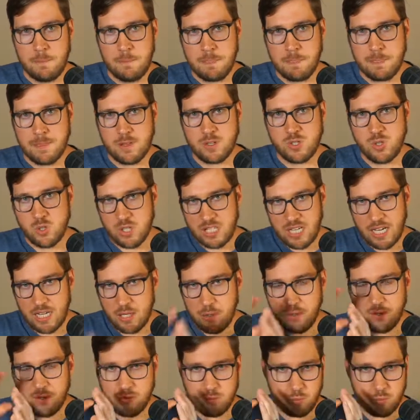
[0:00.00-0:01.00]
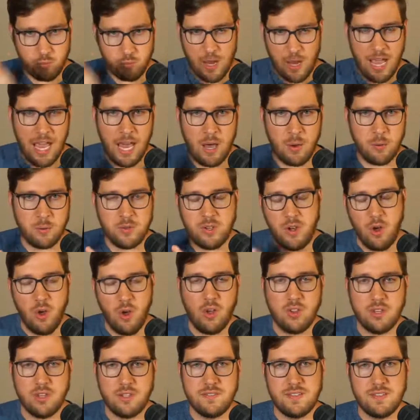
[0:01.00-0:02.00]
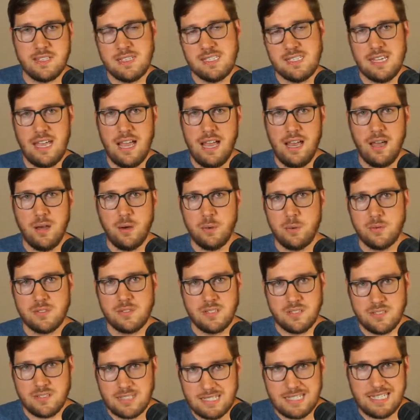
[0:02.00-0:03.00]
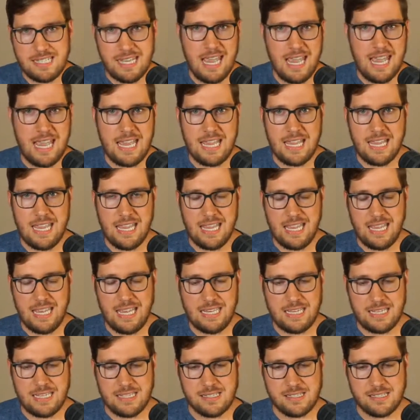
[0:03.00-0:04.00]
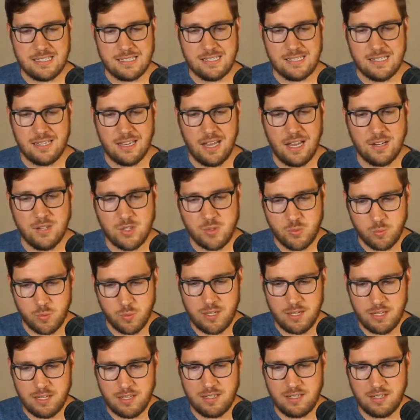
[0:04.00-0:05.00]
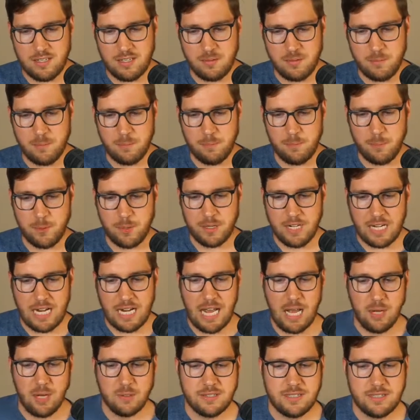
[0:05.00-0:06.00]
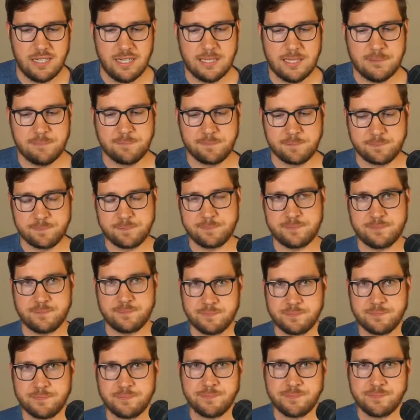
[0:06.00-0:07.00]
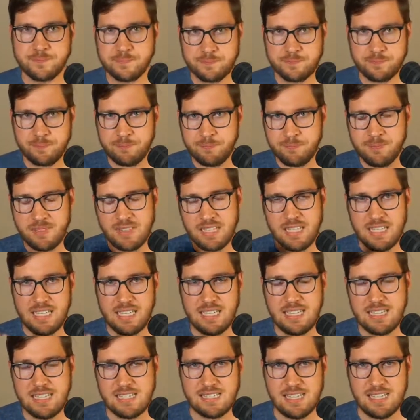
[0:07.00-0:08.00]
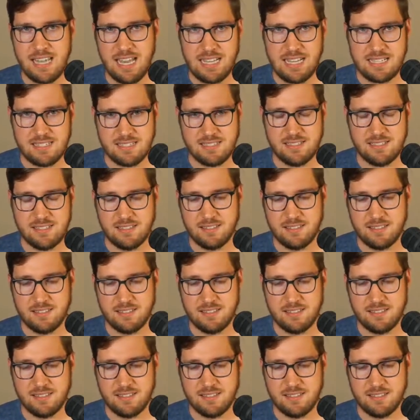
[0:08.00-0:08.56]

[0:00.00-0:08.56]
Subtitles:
So to kind of round all of this out today is, I just wanted to put it out there, is that